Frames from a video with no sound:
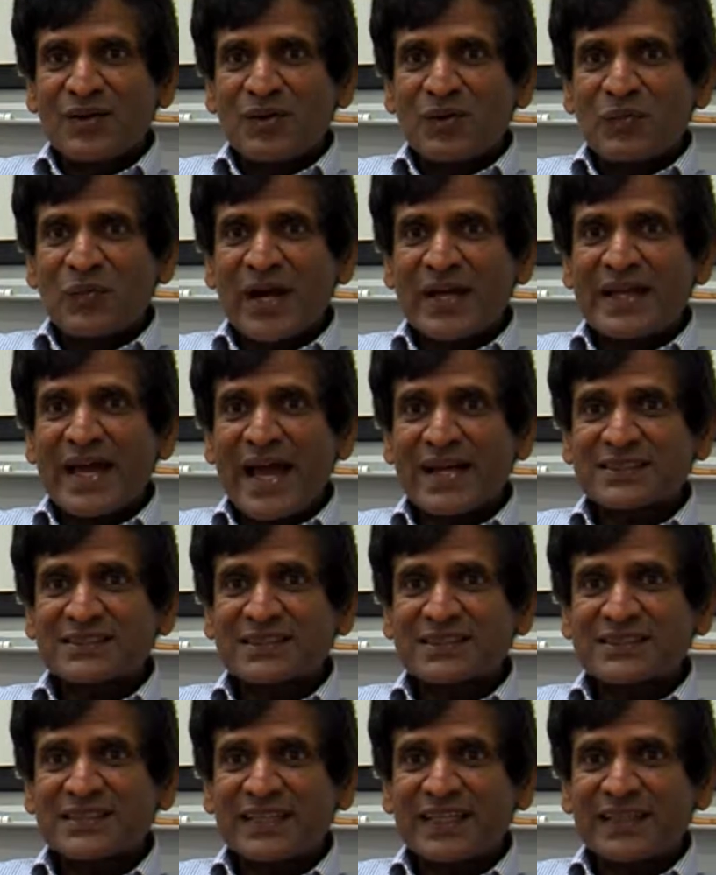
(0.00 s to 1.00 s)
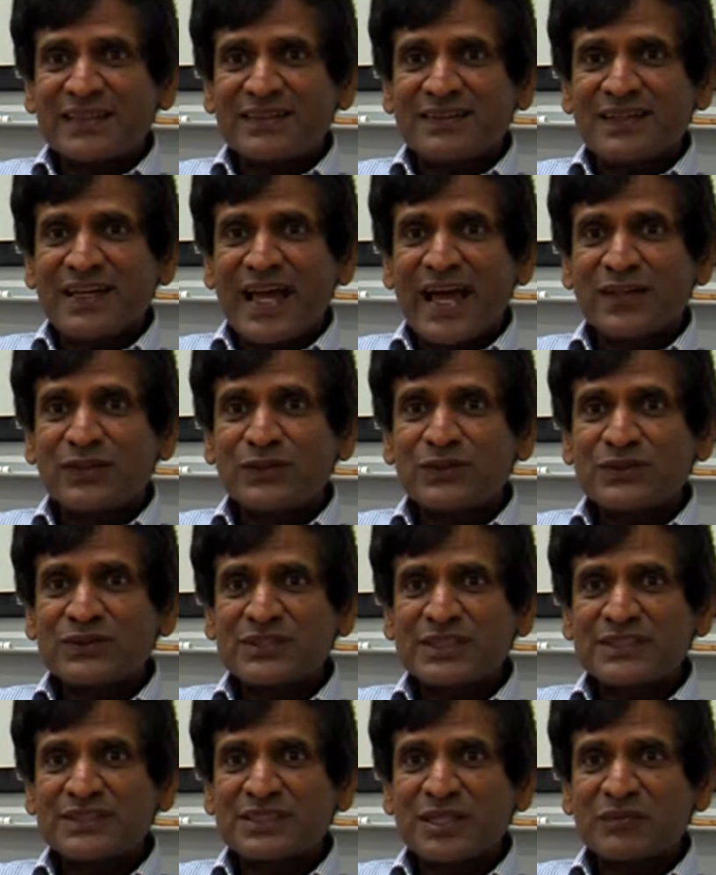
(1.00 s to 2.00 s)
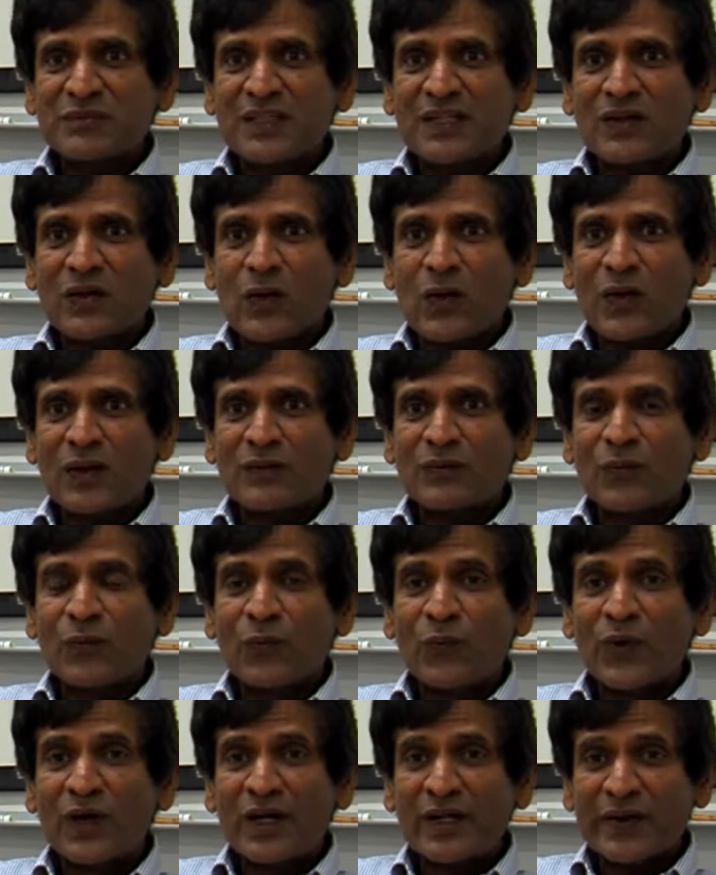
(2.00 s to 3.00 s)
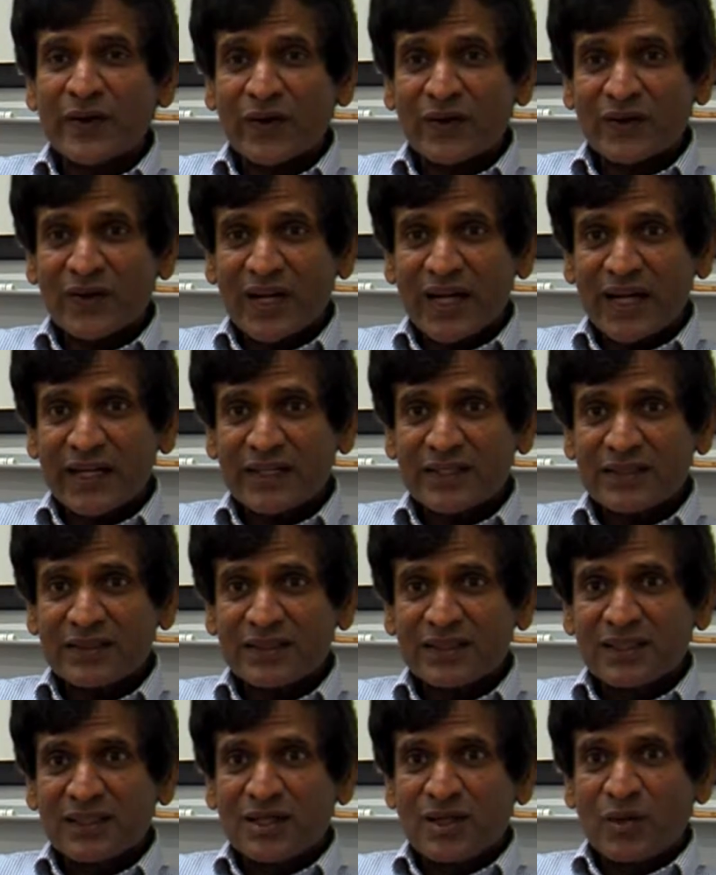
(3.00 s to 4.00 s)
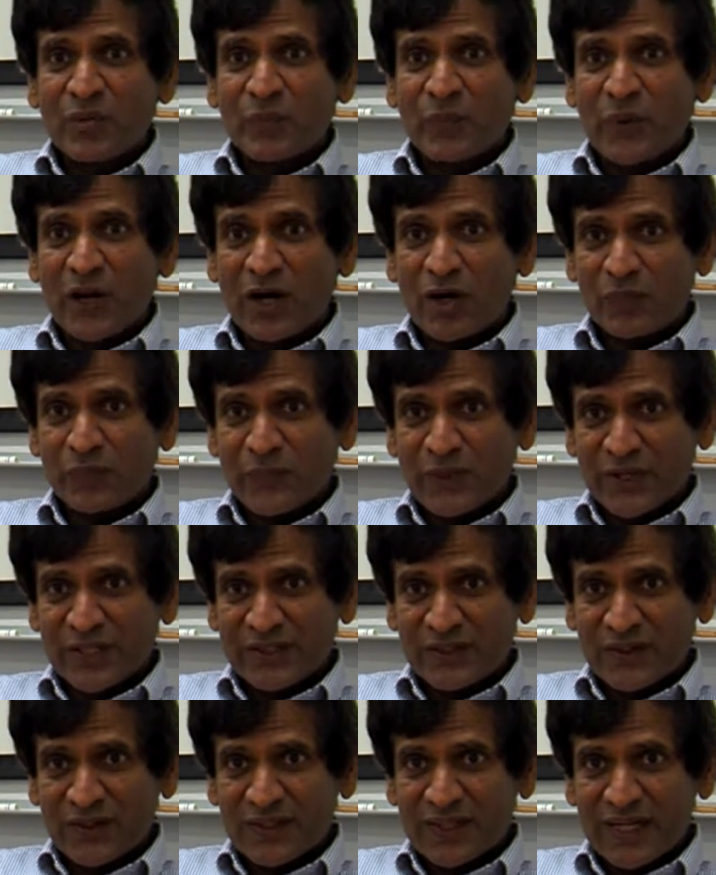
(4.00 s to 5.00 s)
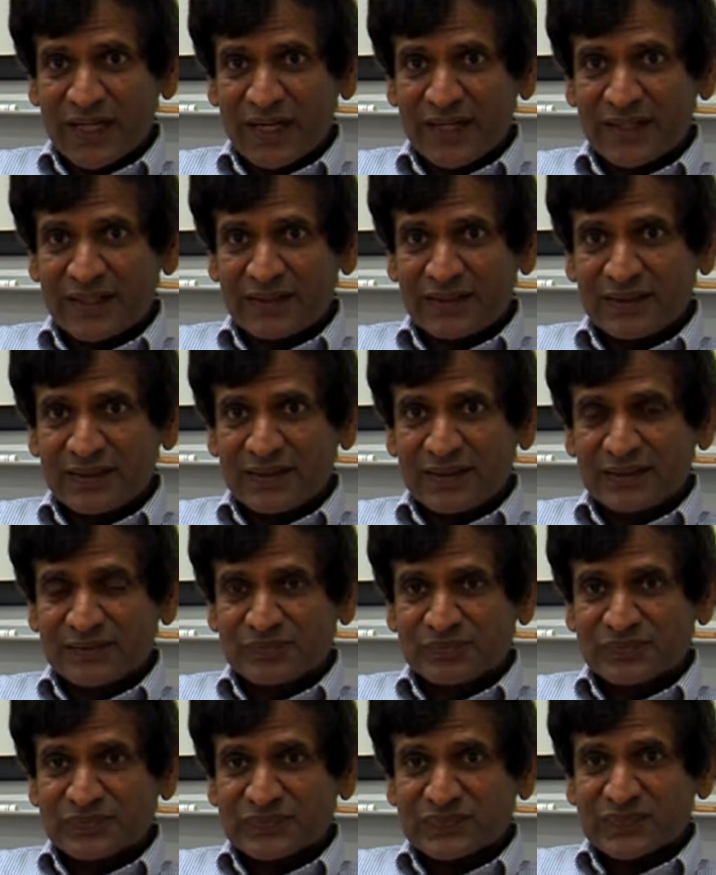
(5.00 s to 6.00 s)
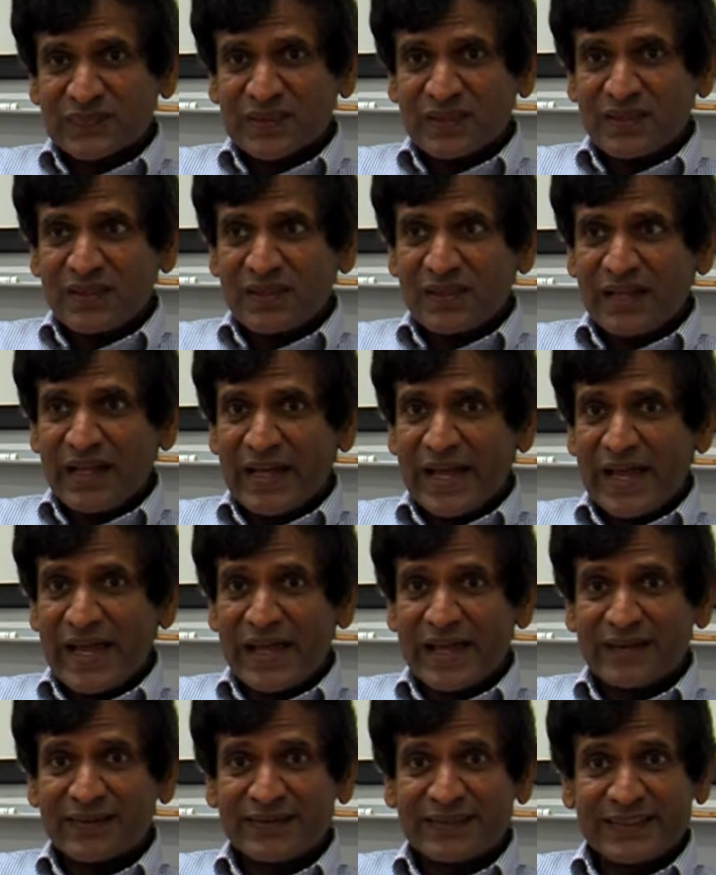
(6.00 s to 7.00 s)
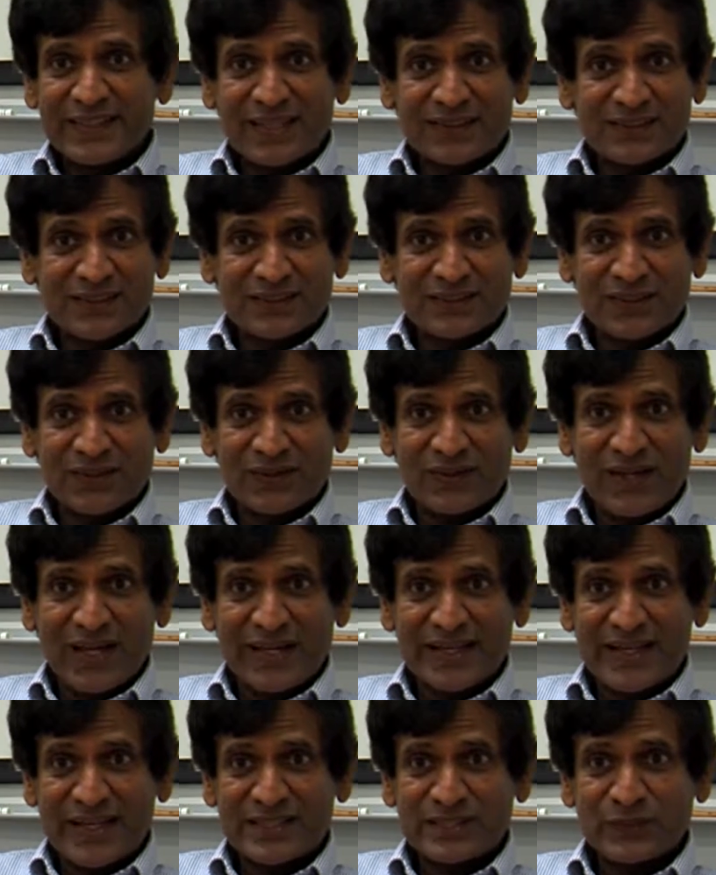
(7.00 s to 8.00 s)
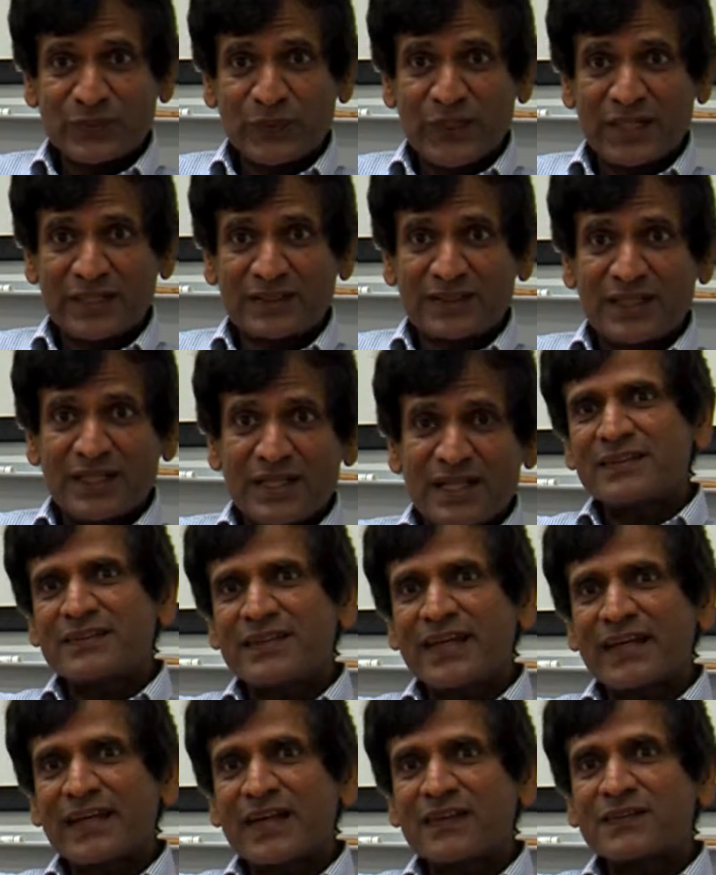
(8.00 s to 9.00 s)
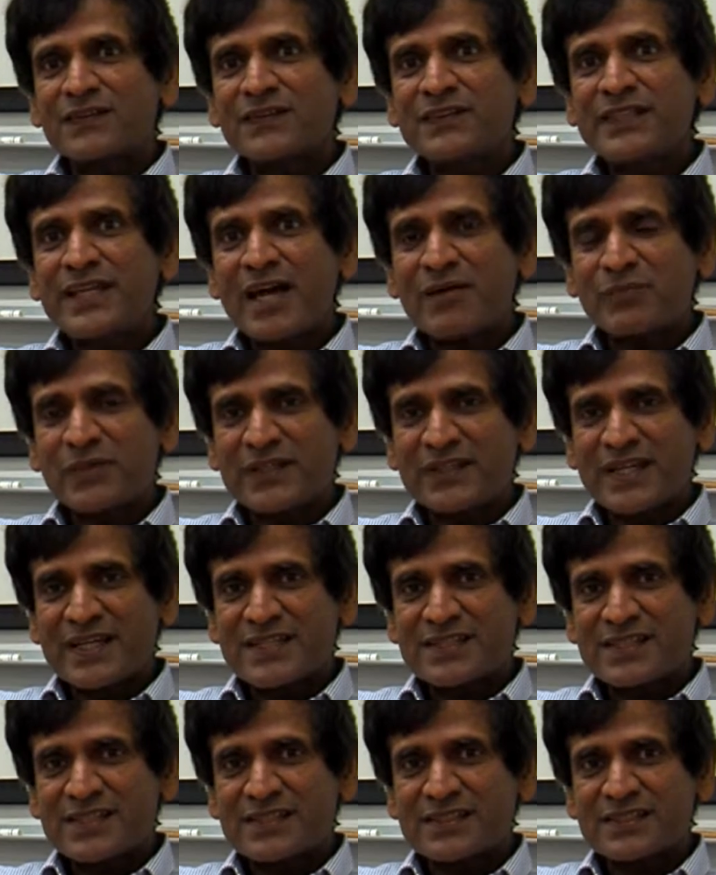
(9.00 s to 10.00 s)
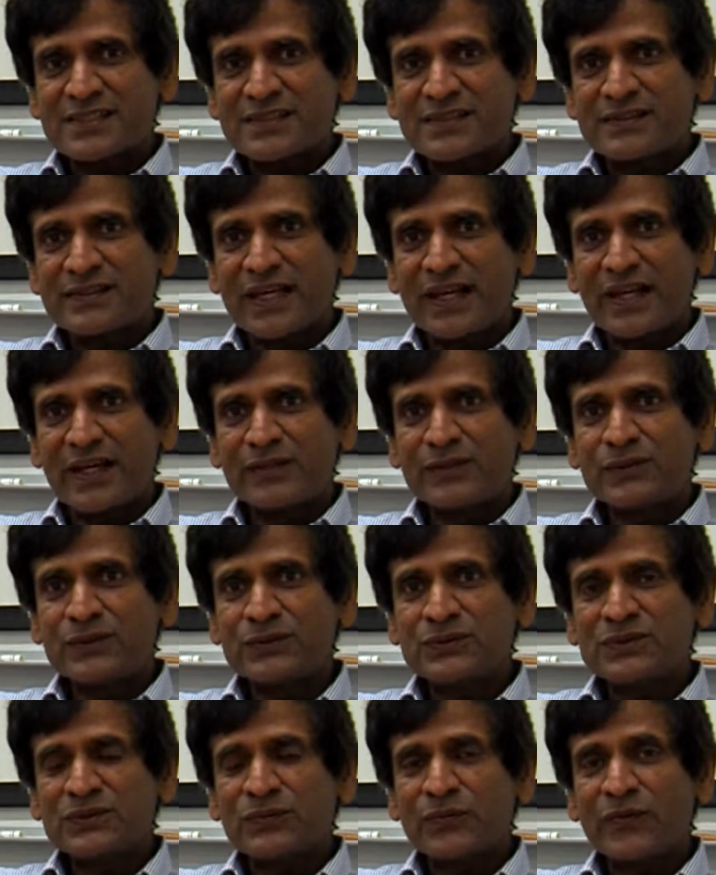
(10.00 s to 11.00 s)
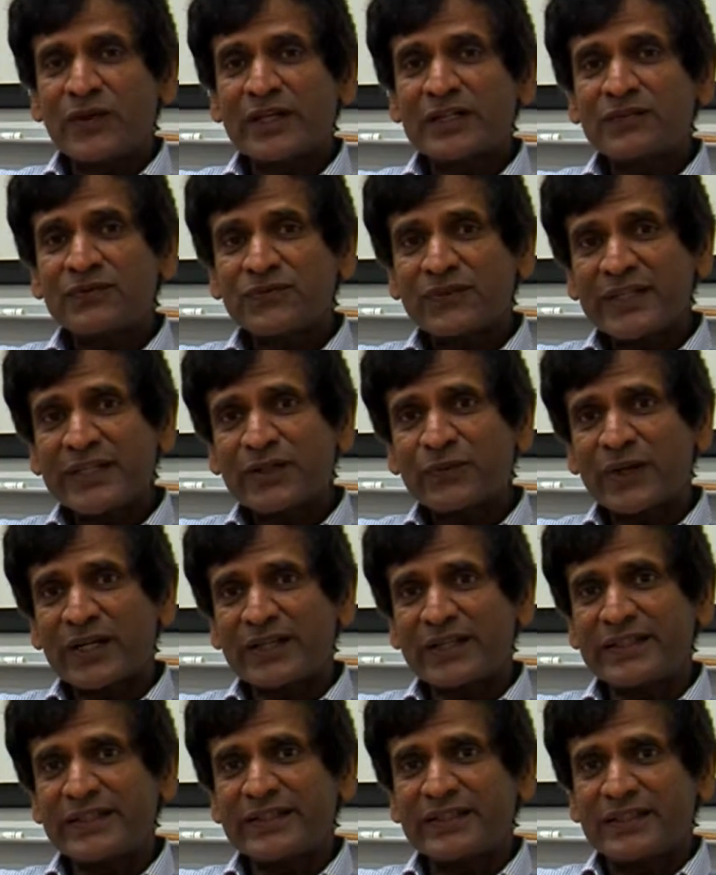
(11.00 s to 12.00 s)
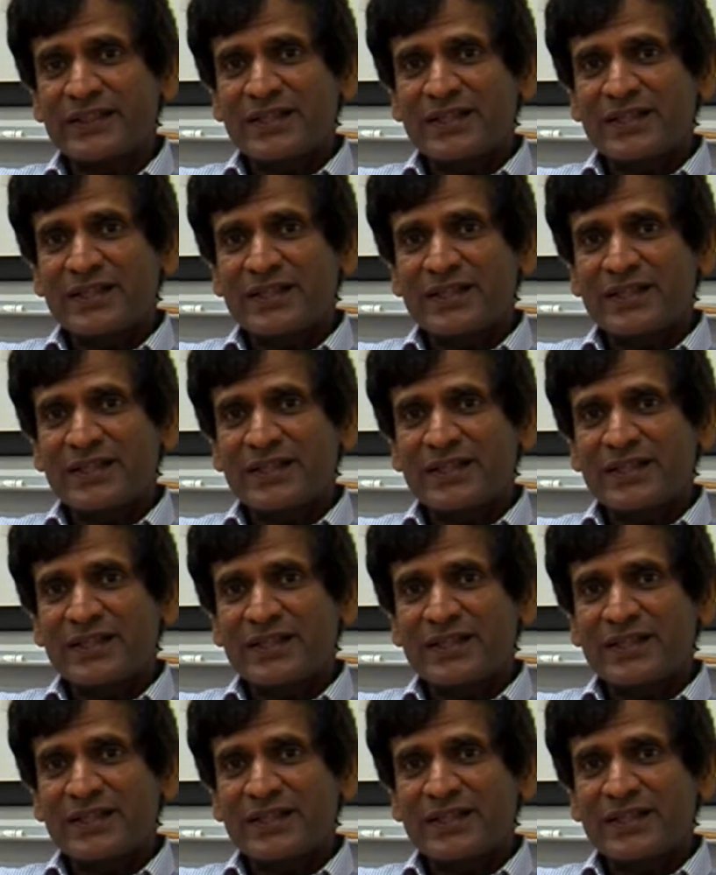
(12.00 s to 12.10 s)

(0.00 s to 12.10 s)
by accessing and using something called Word Online, PowerPoint Online, and the others online as well. There are three applications that I use very frequently.